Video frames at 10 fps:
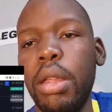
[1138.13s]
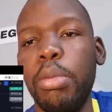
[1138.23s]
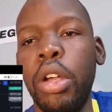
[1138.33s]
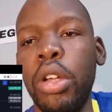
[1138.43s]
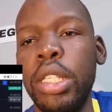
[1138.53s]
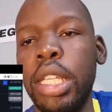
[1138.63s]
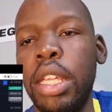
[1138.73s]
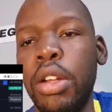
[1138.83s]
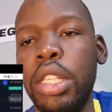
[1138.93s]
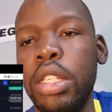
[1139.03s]
because
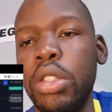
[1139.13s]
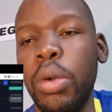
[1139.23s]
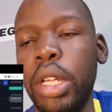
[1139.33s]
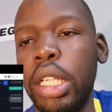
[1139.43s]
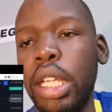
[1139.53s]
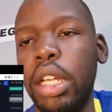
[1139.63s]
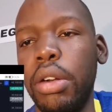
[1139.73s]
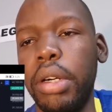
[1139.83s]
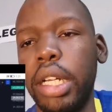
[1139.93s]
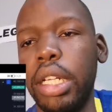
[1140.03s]
here there's no
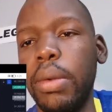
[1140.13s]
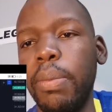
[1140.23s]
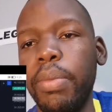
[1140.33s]
indicator, right?